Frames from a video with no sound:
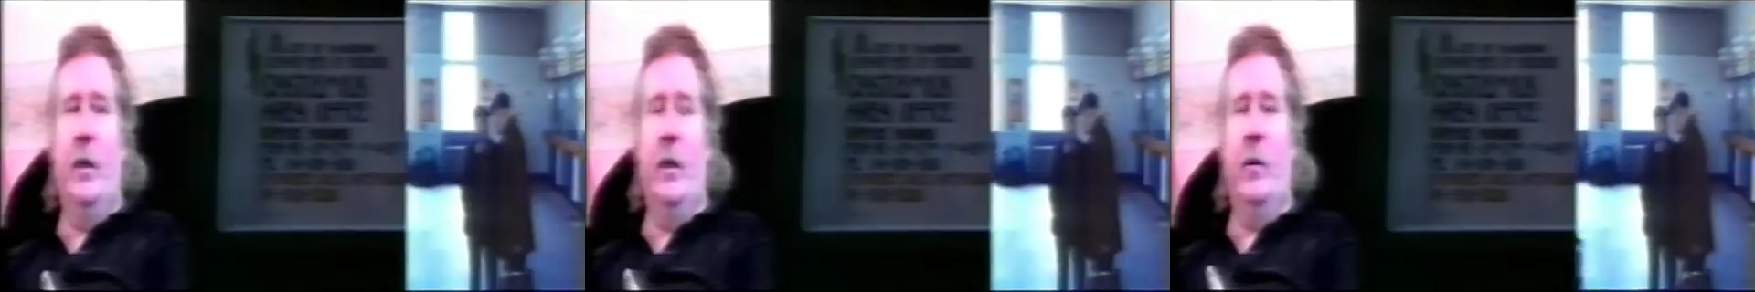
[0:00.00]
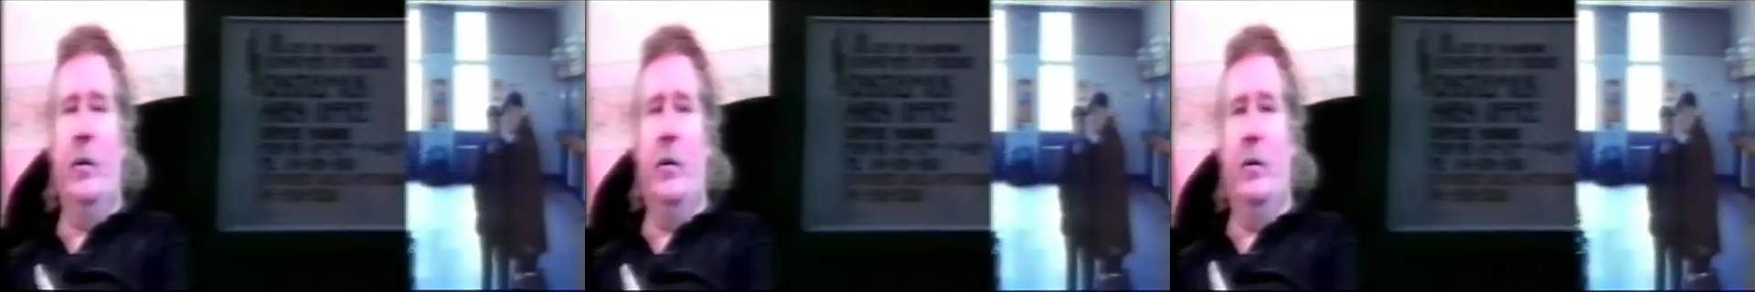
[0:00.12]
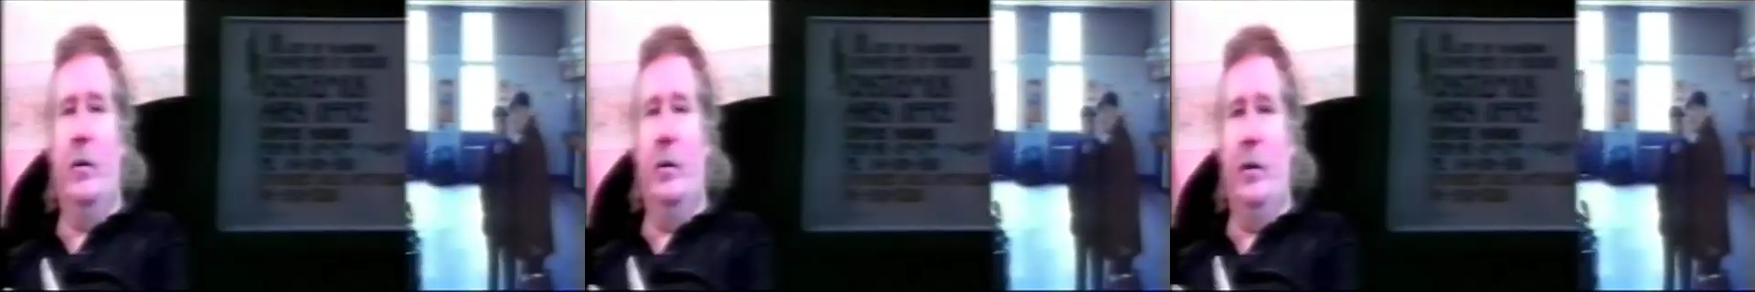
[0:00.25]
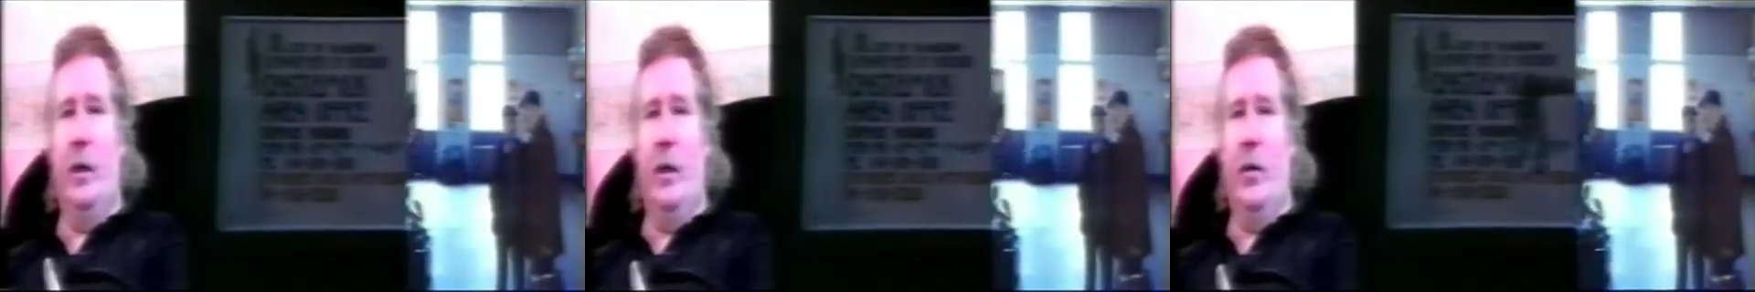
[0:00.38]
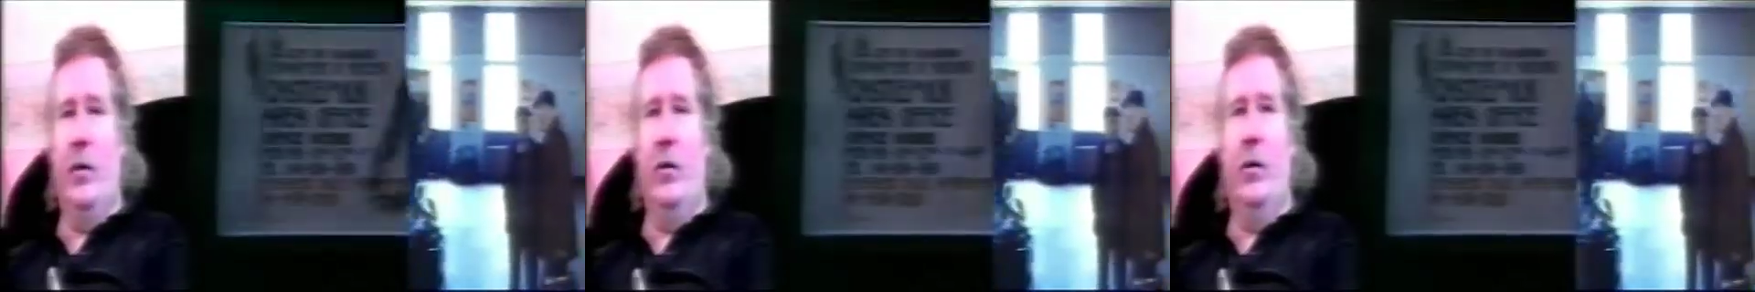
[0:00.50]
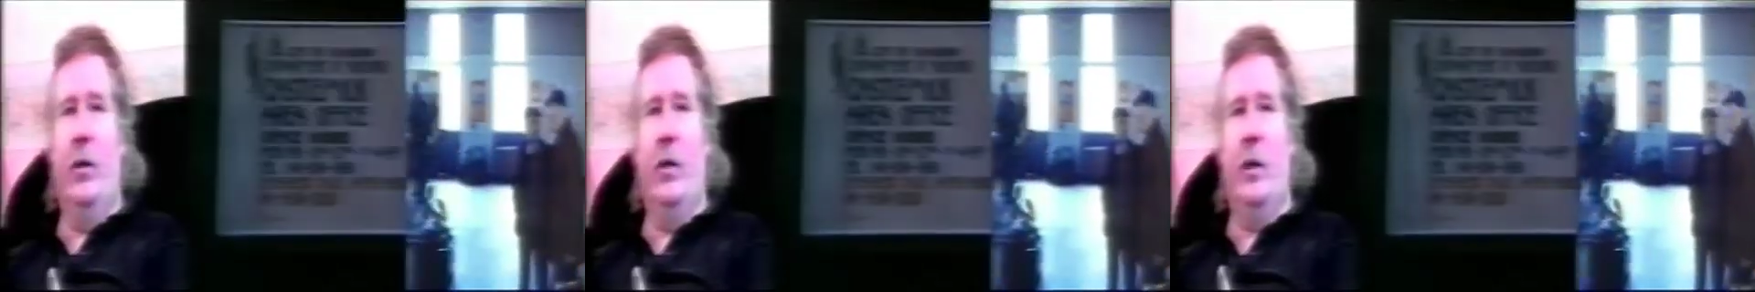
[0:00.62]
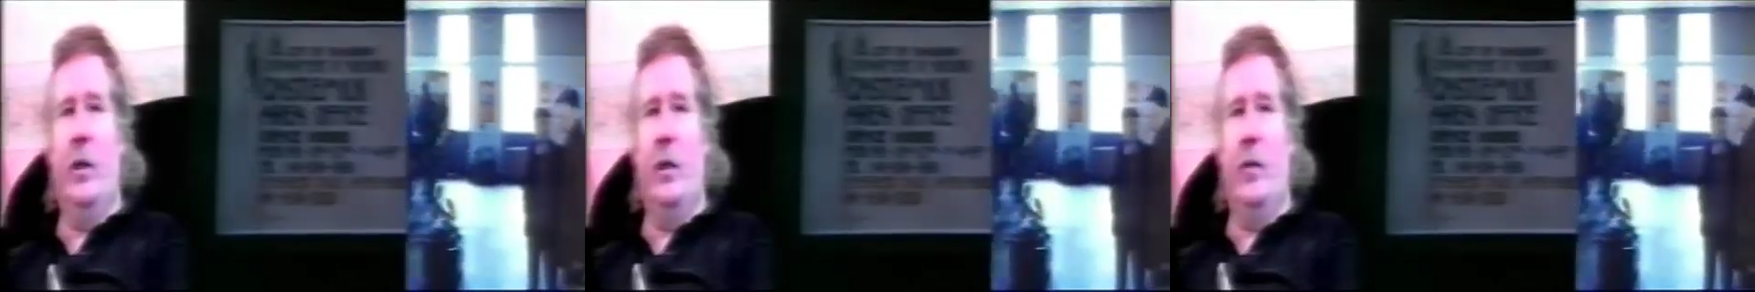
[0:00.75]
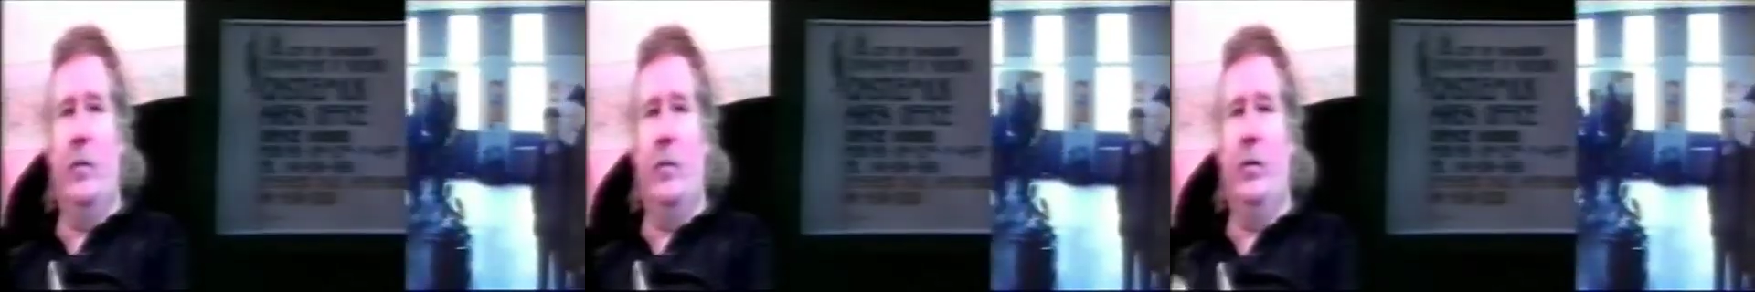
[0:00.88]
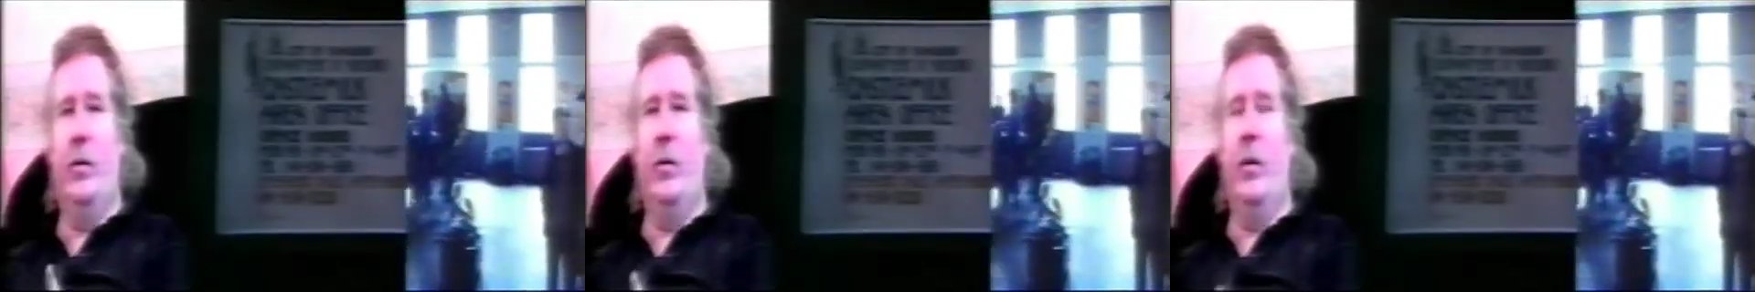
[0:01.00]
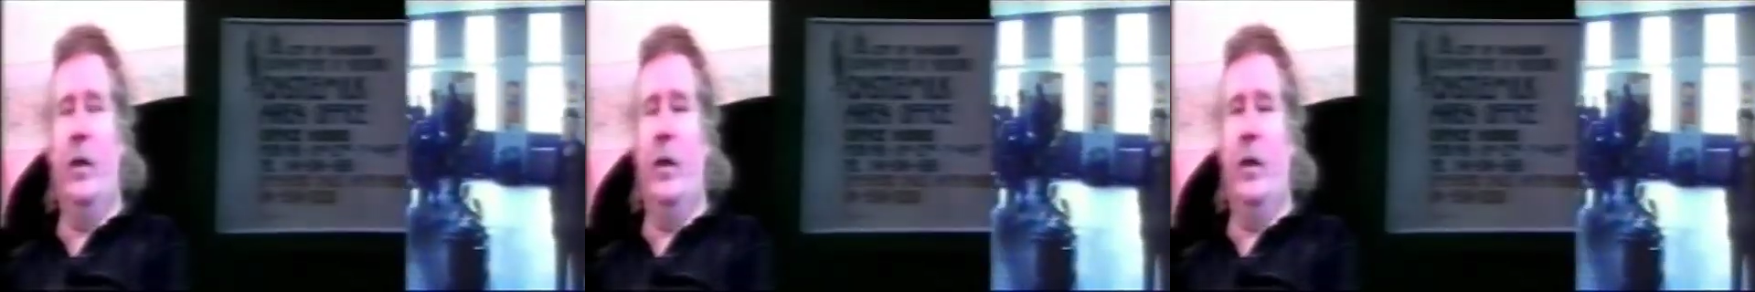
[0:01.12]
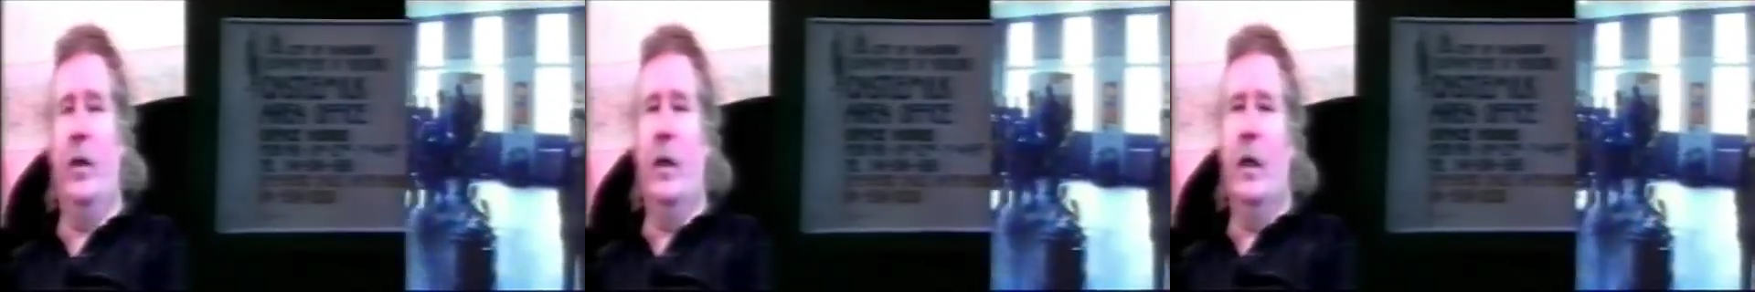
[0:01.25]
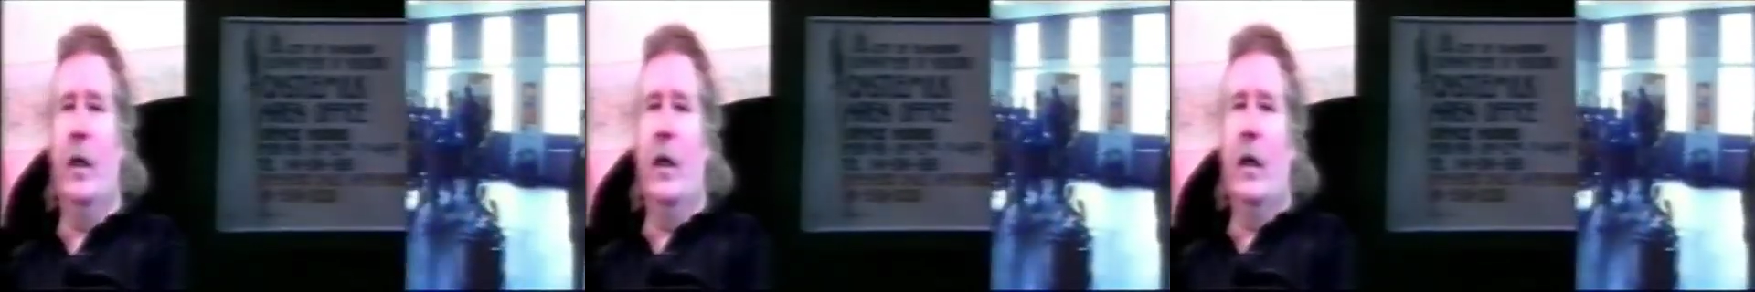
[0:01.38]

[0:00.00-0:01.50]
and there was a lot of support.